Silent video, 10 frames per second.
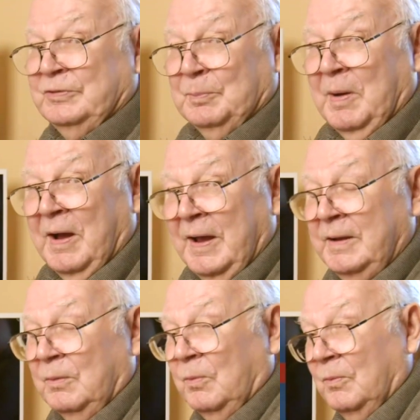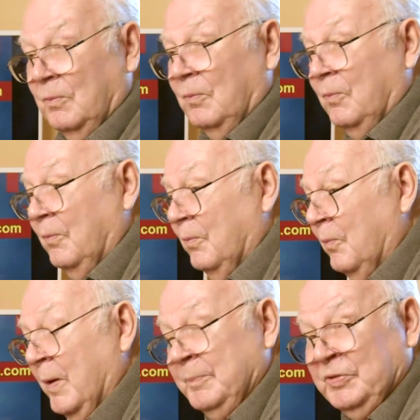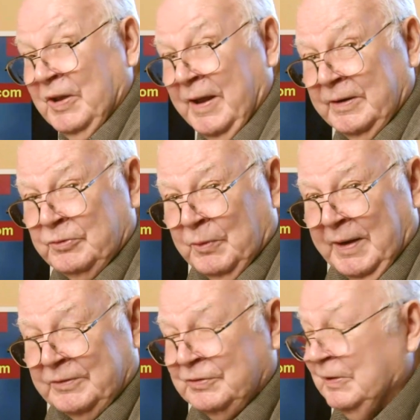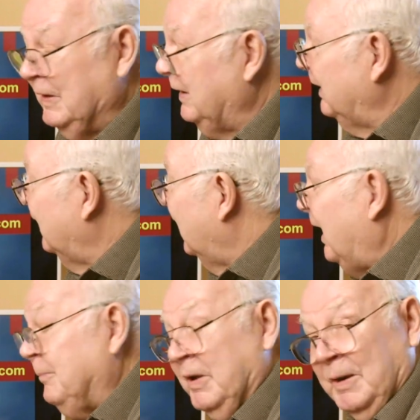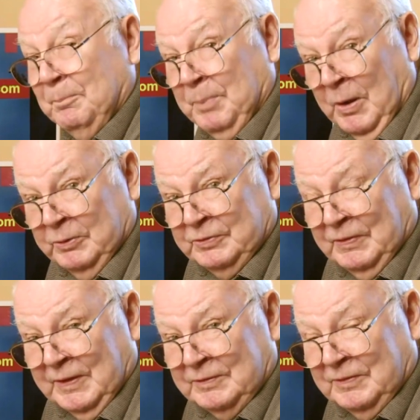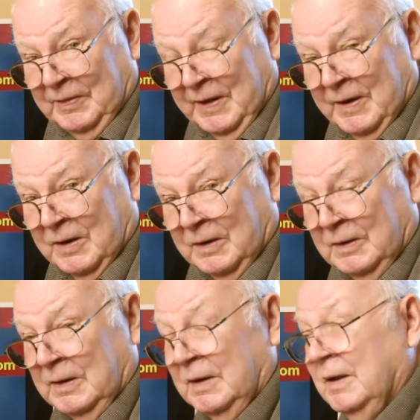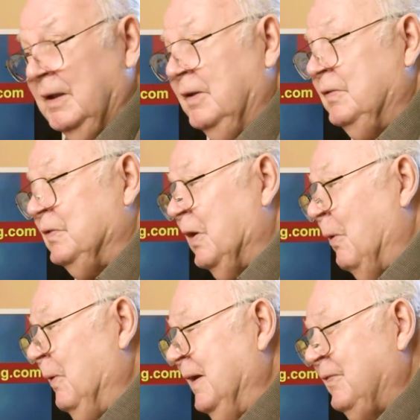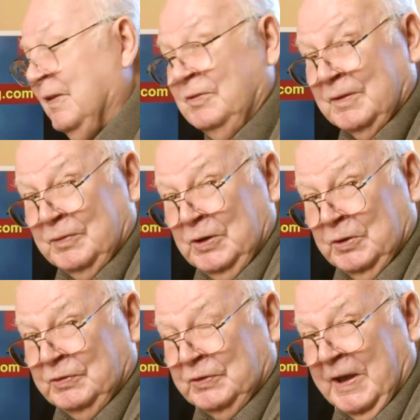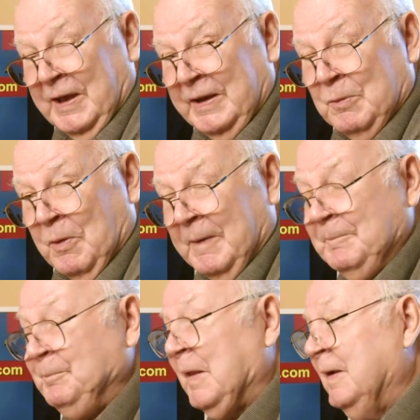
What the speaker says: is my website address. I'm going to post this there. So if it's of use to anyone,